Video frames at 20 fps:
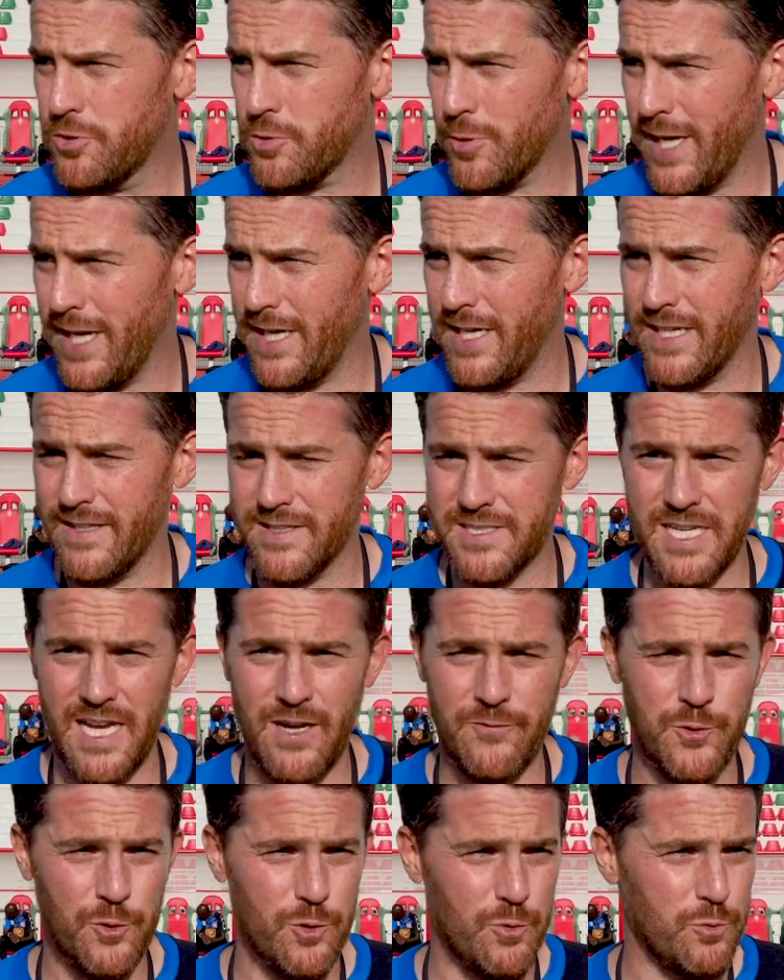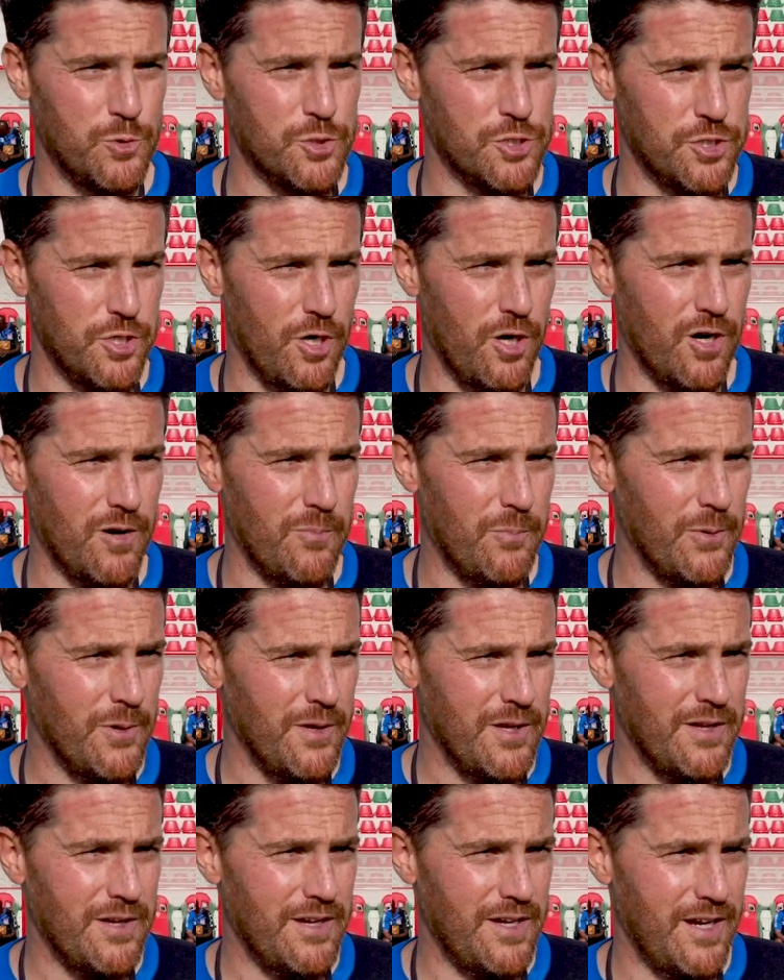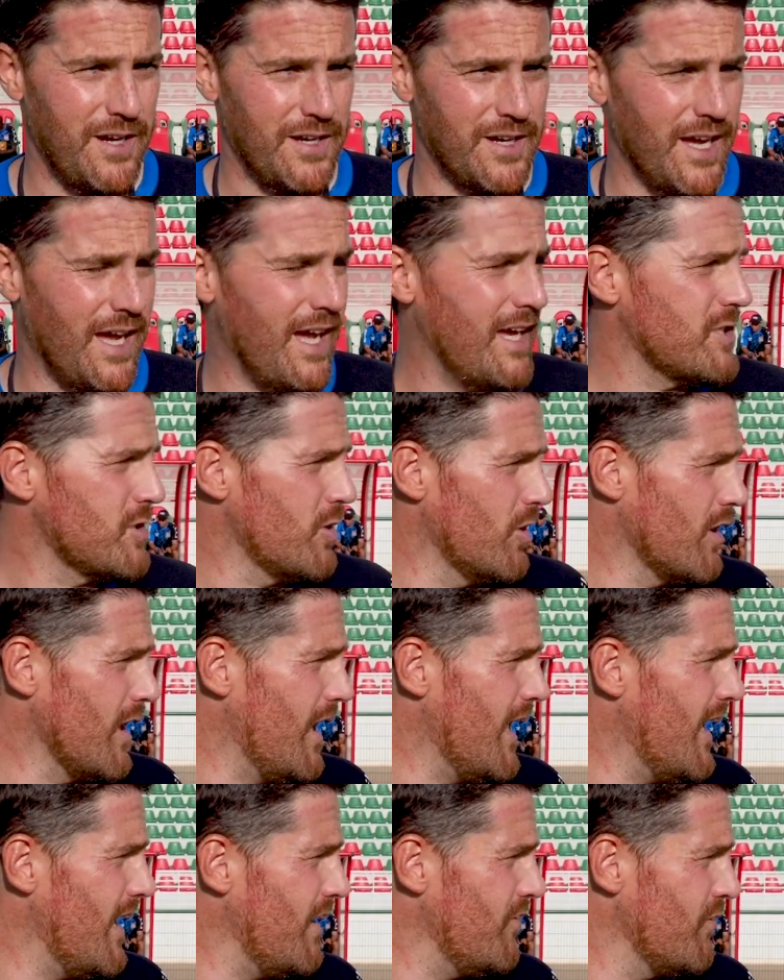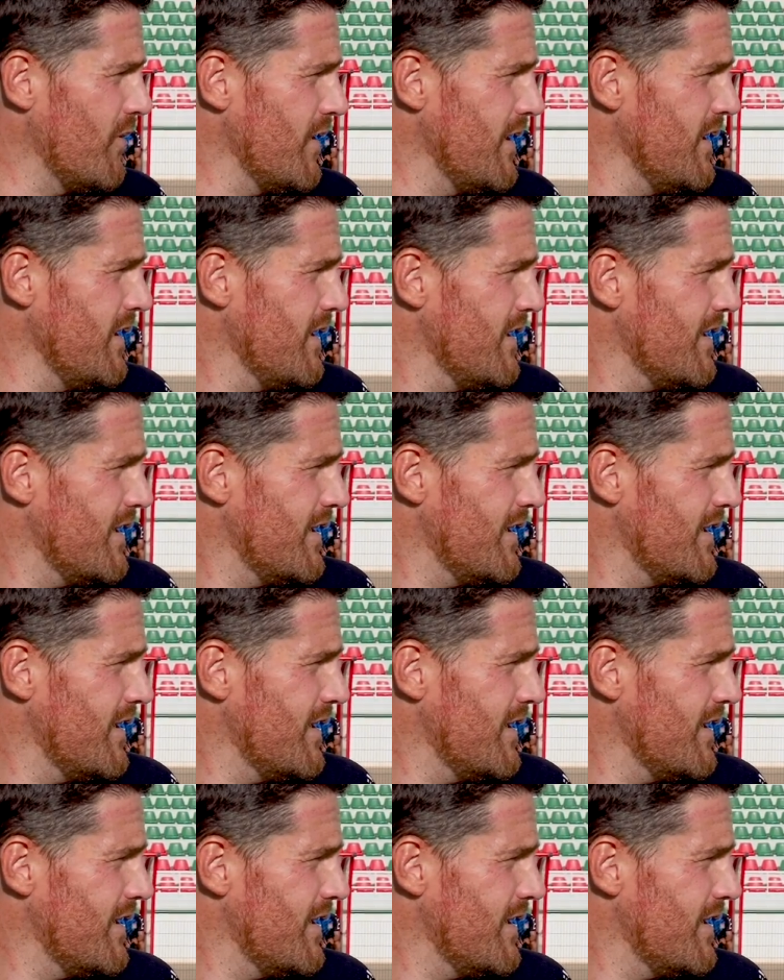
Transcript: Training this afternoon was sharp. Guys look lively.